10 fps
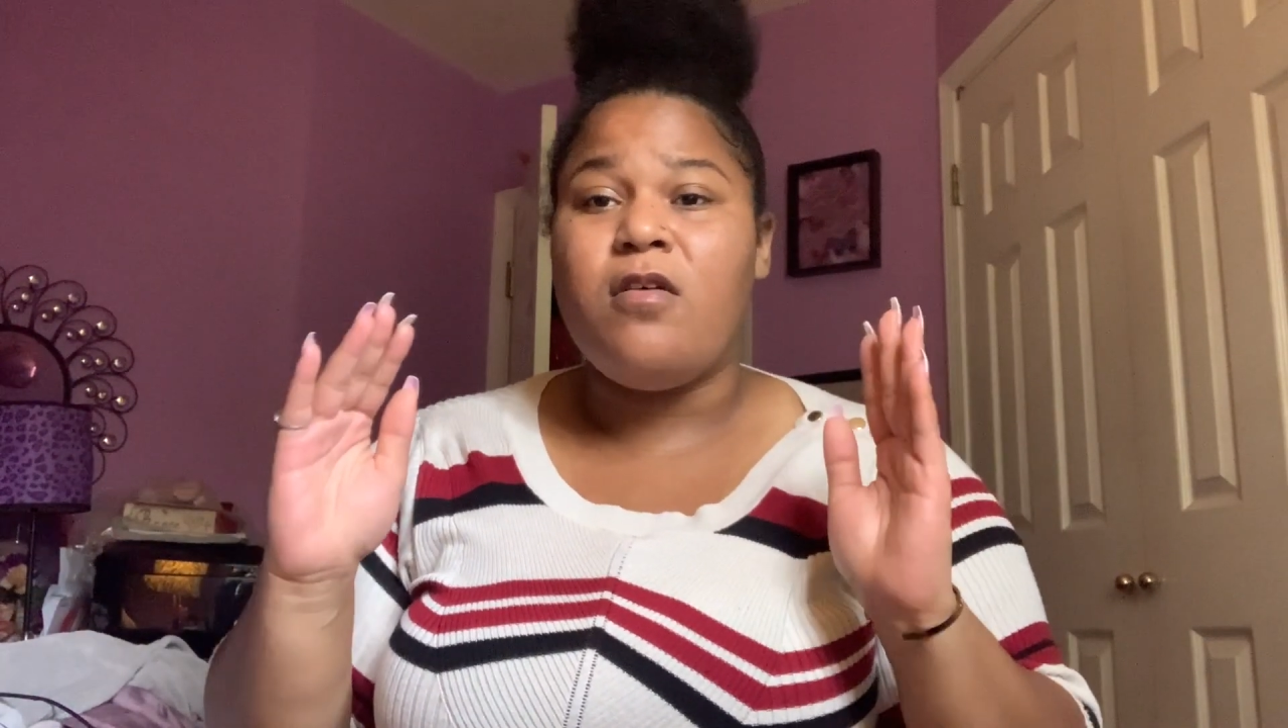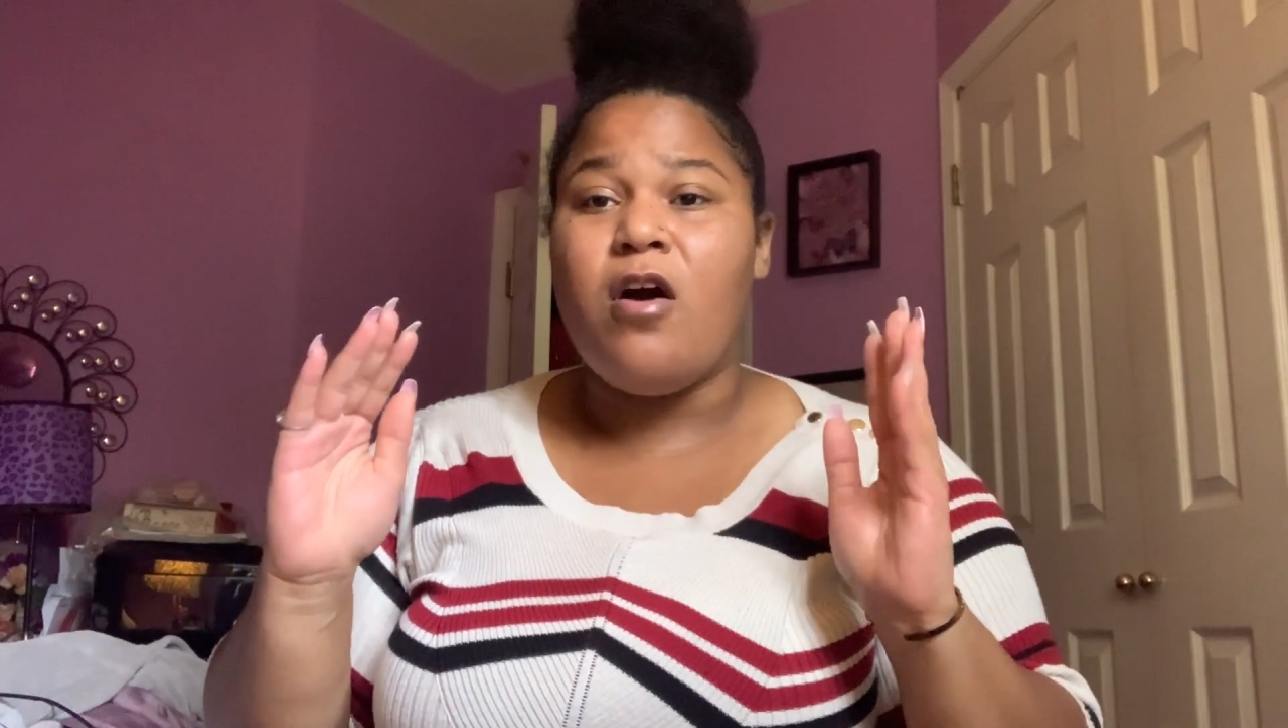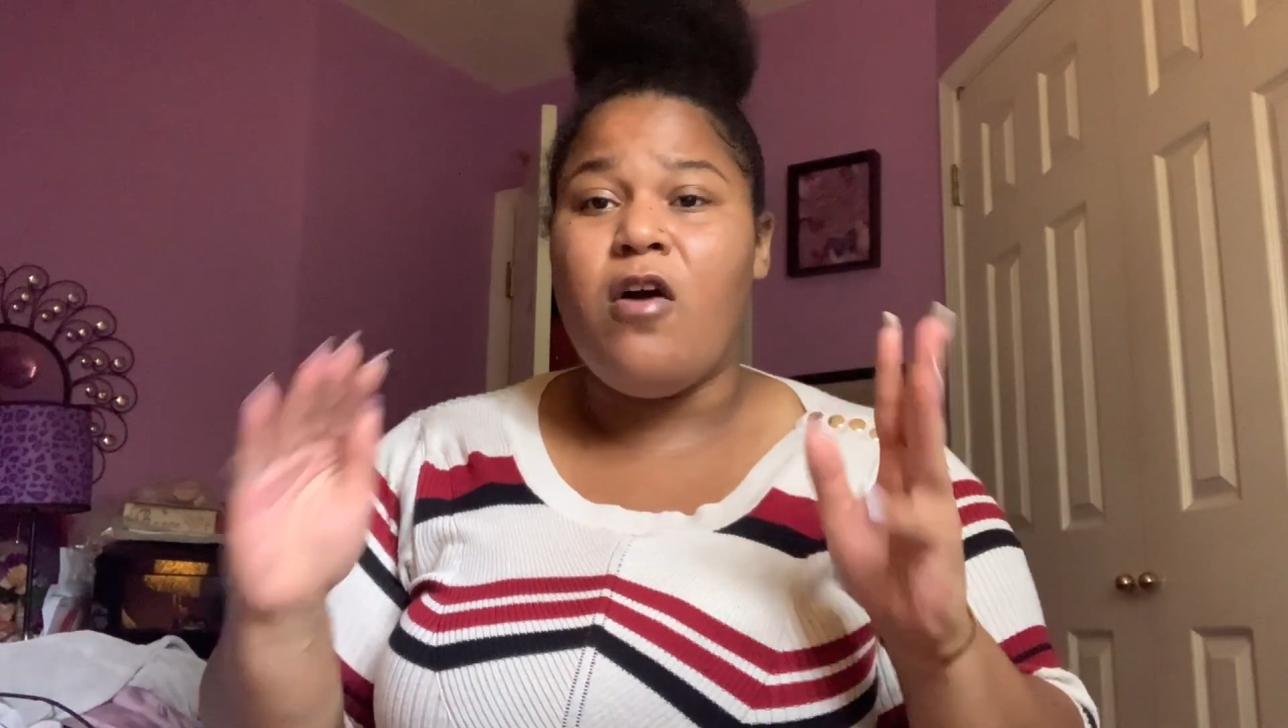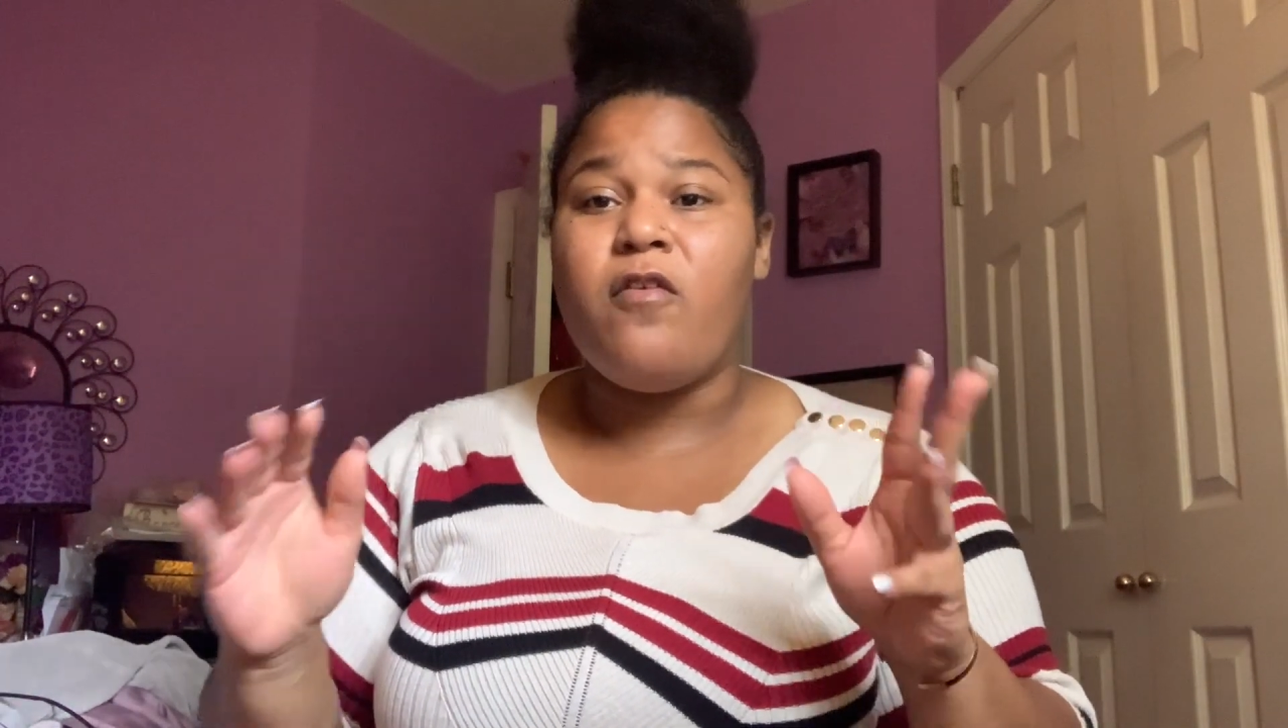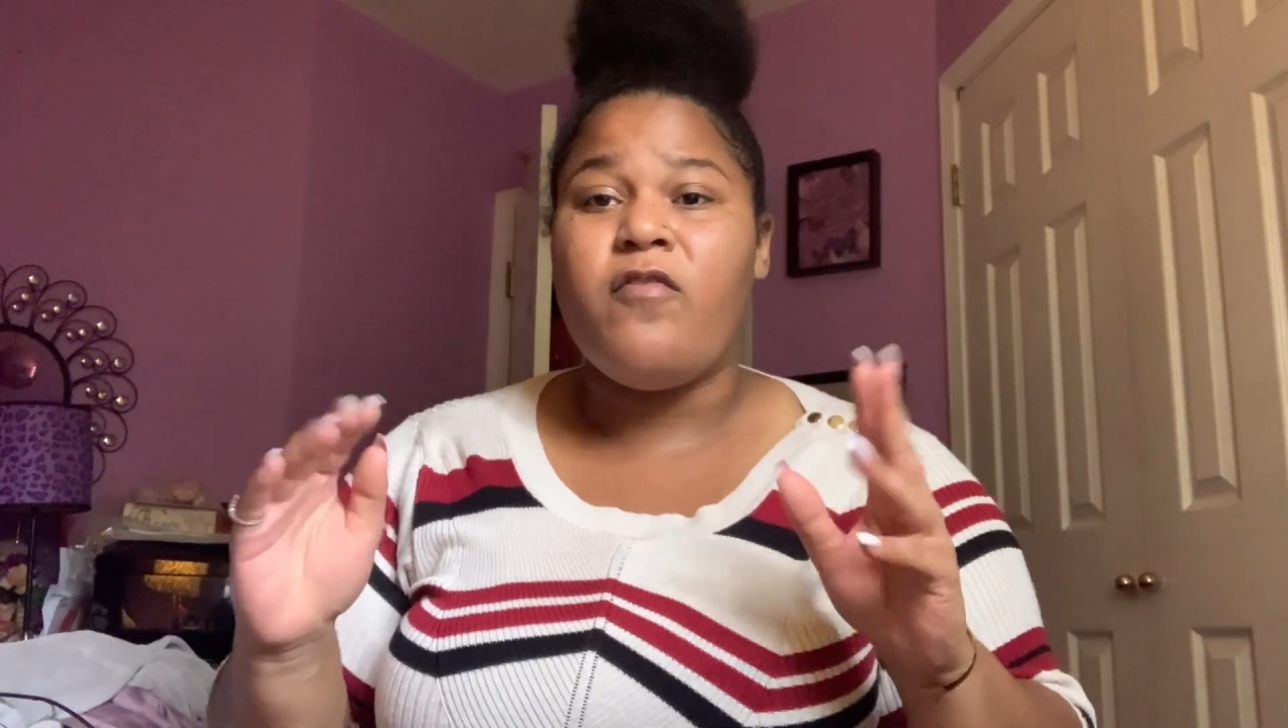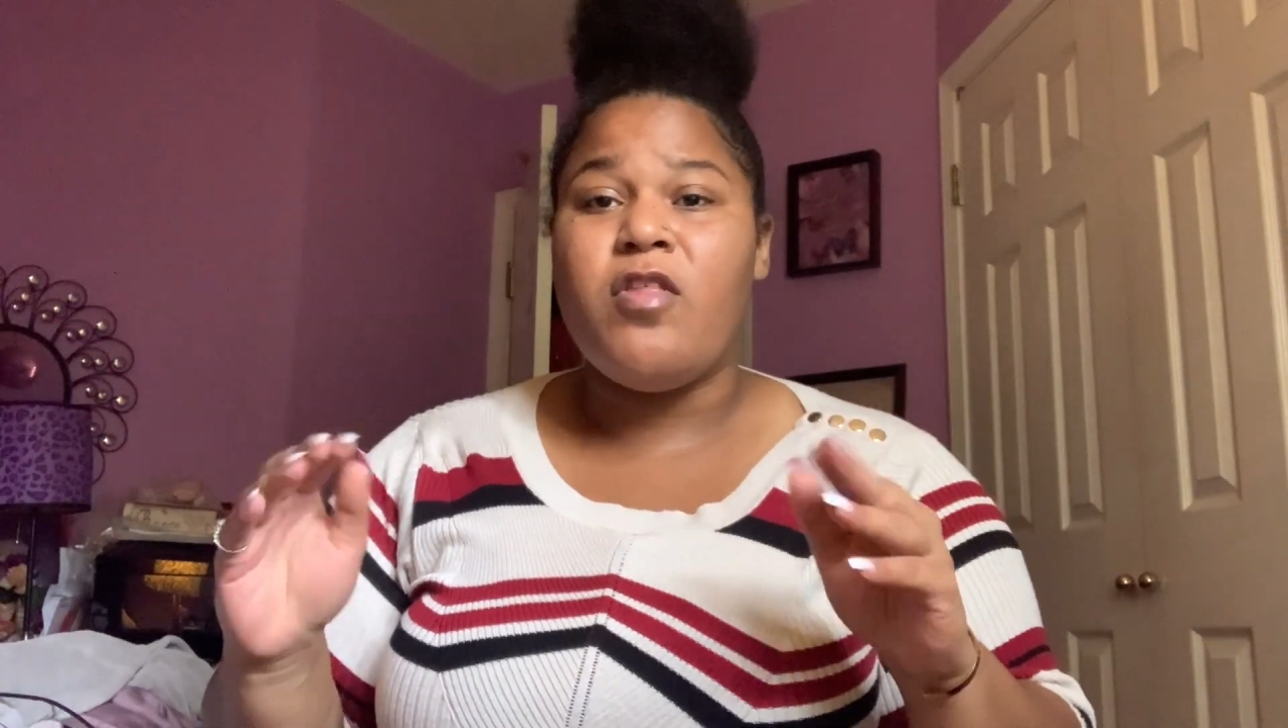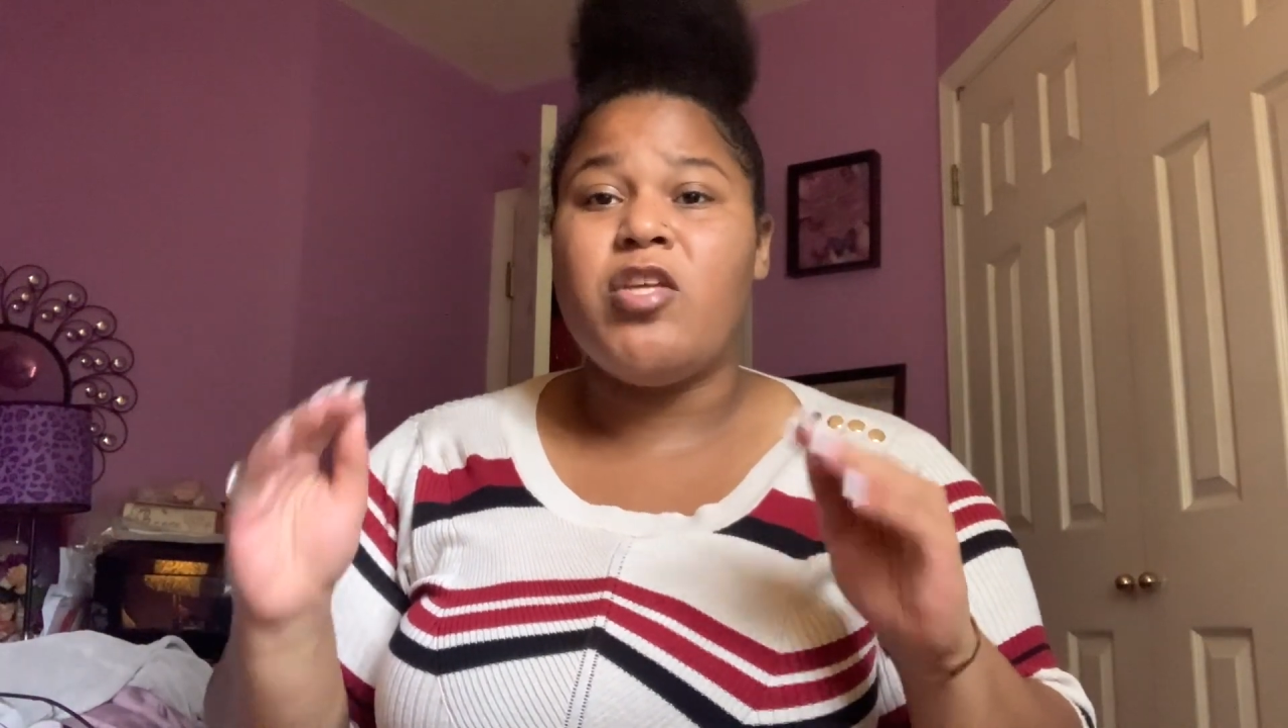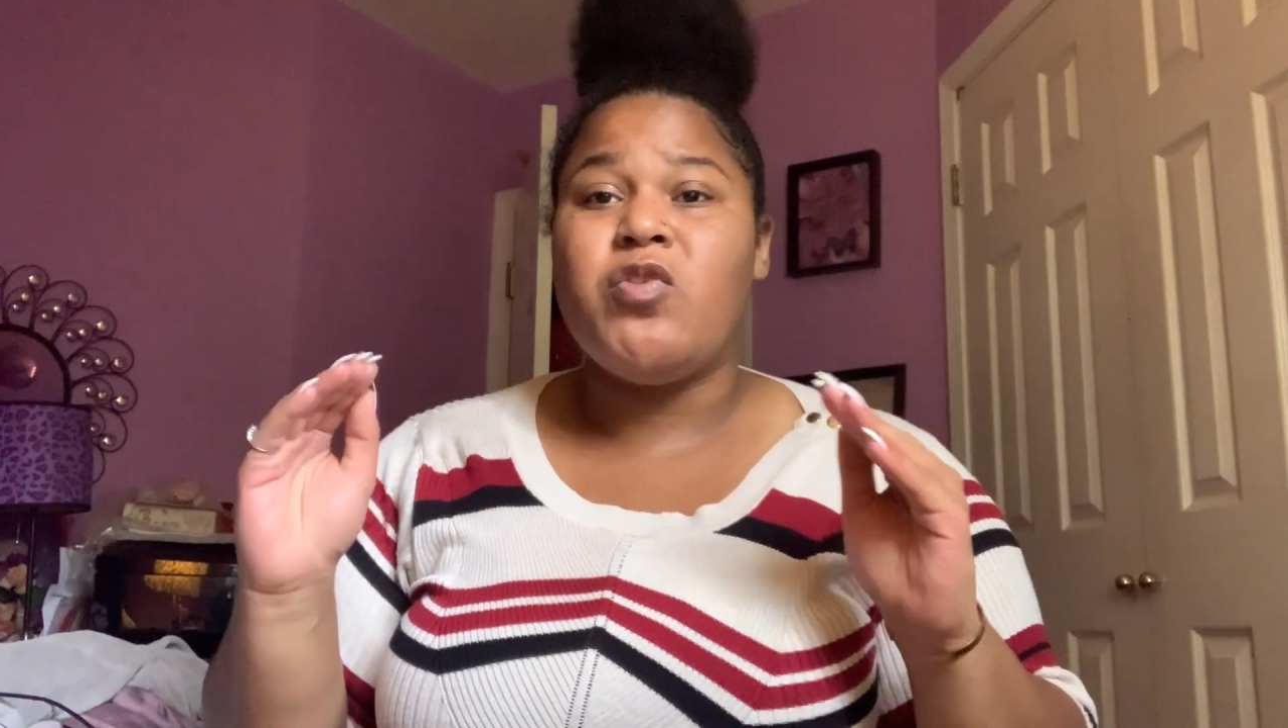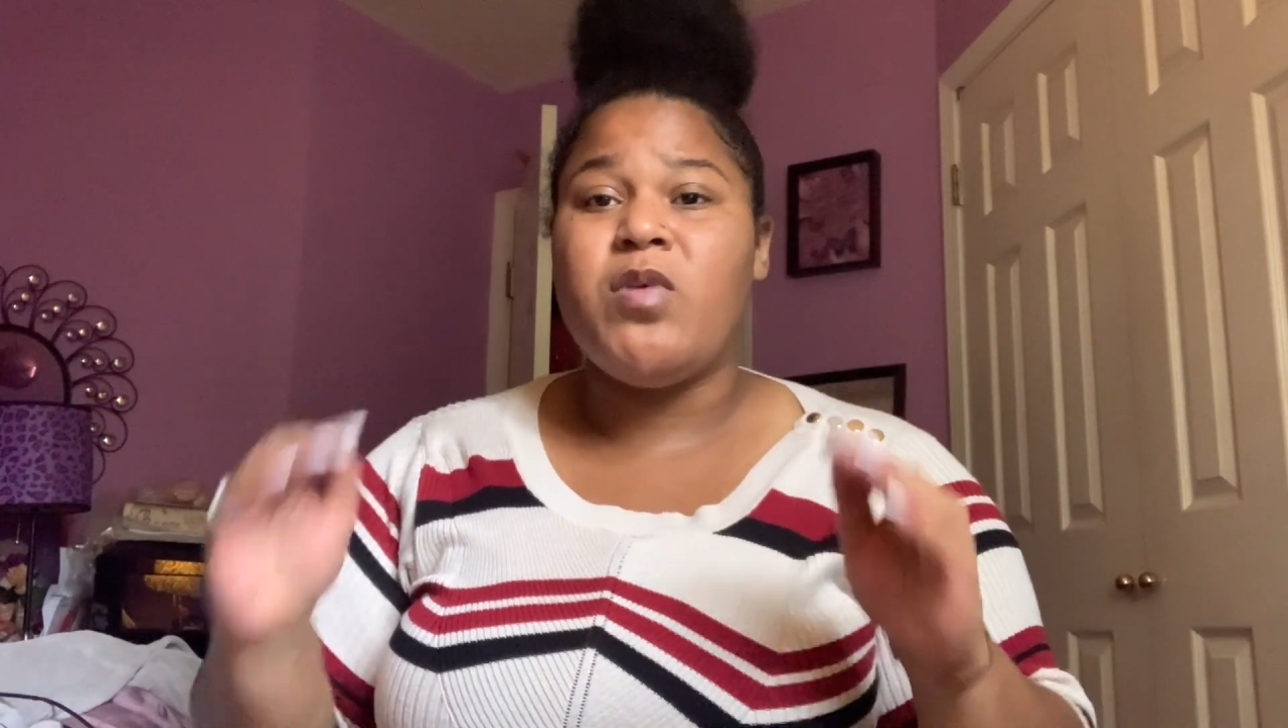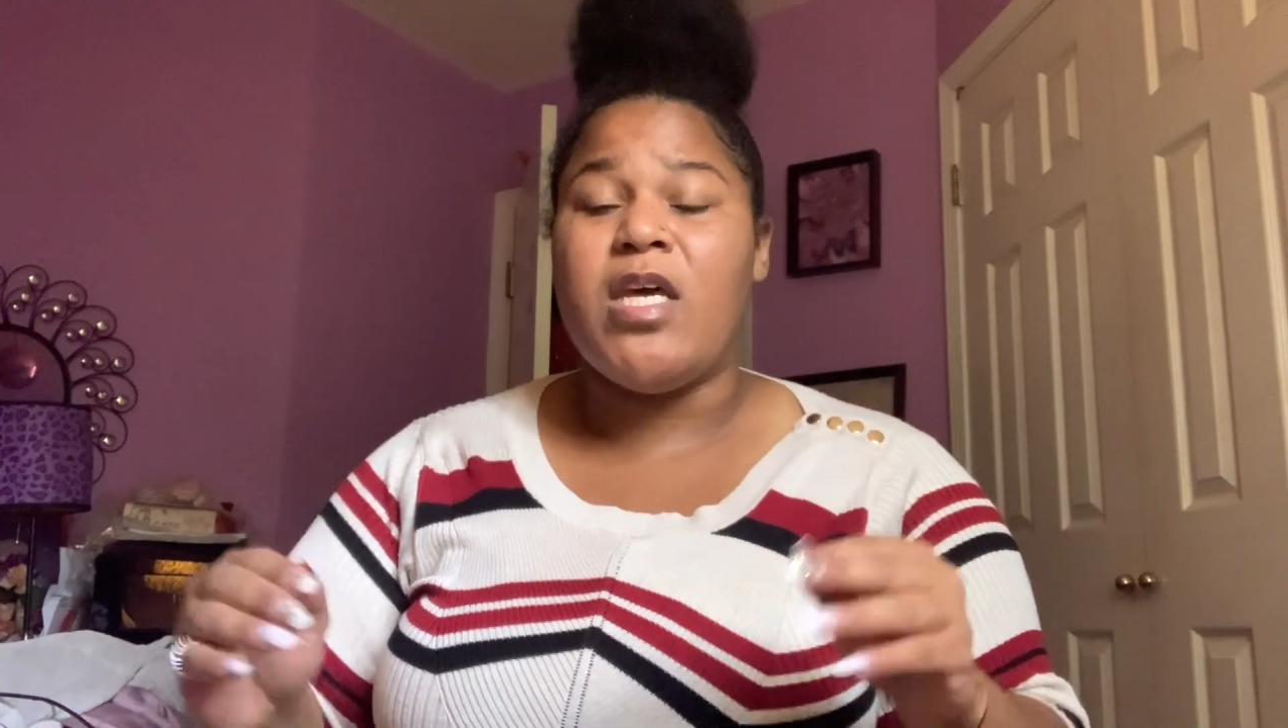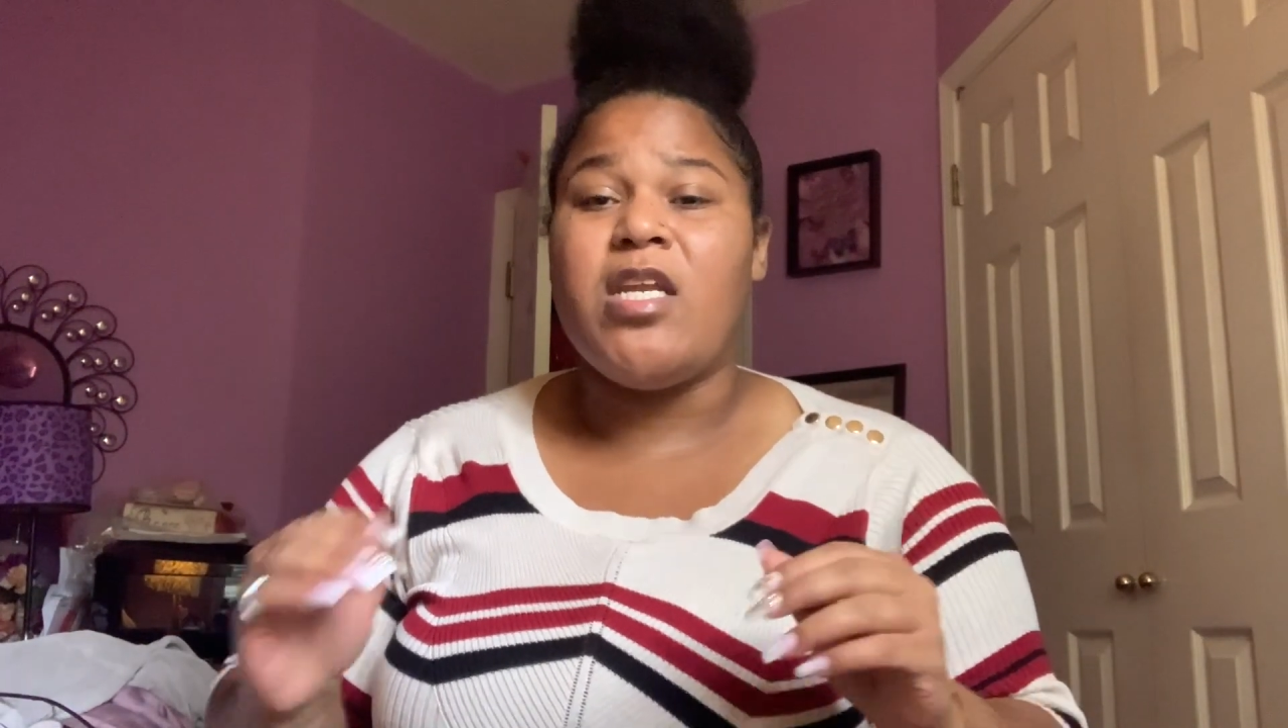overview that you get